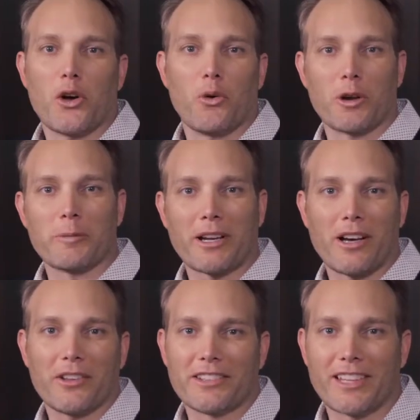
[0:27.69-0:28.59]
One of my
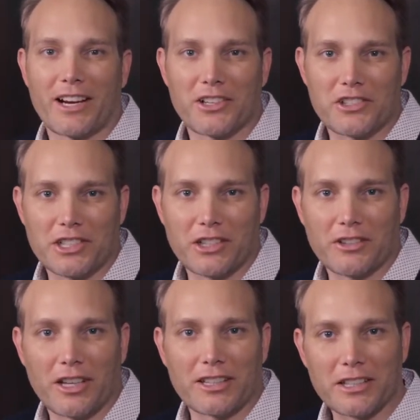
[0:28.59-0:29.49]
colleagues, Aaron
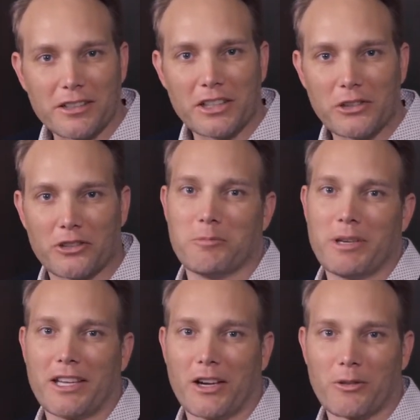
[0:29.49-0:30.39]
Shields, literally used to
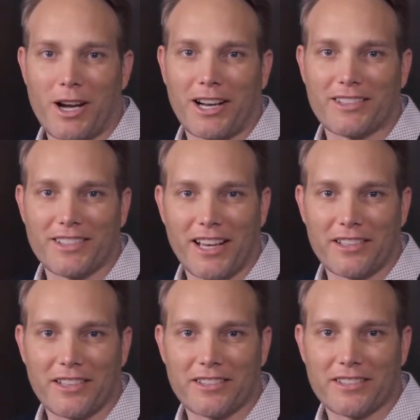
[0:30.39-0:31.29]
be a rocket
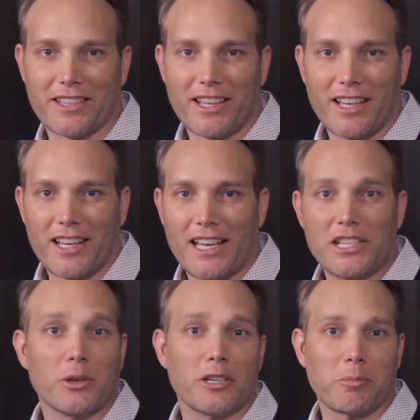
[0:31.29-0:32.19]
scientist. He
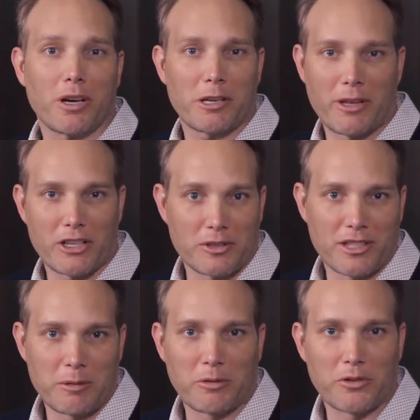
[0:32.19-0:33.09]
joined our product management
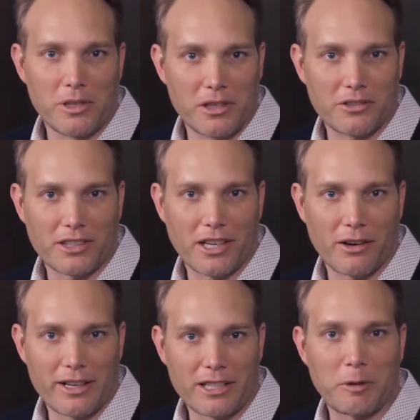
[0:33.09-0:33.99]
team a few years ago,
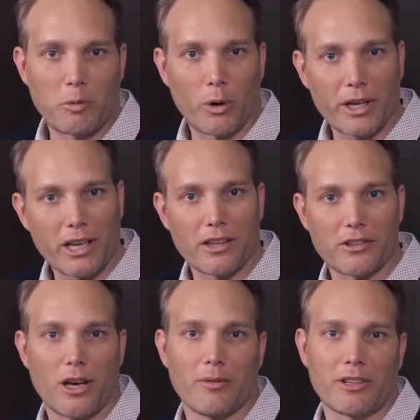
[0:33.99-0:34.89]
and he's been working on
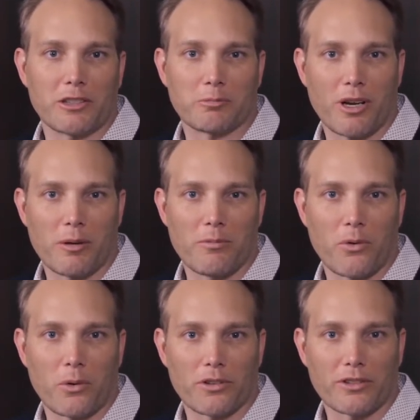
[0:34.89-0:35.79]
solving this problem
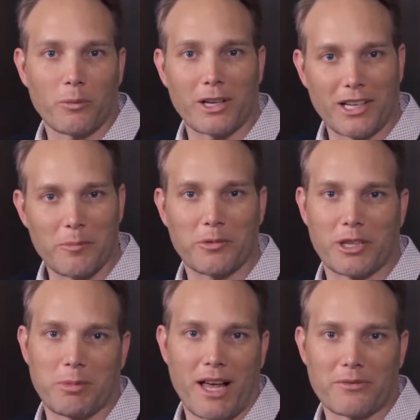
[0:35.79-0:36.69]
for us when it comes to
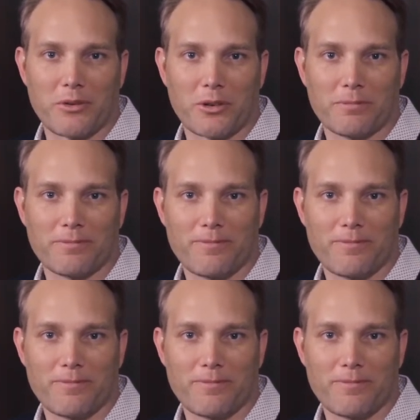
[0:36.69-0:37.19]
the platform.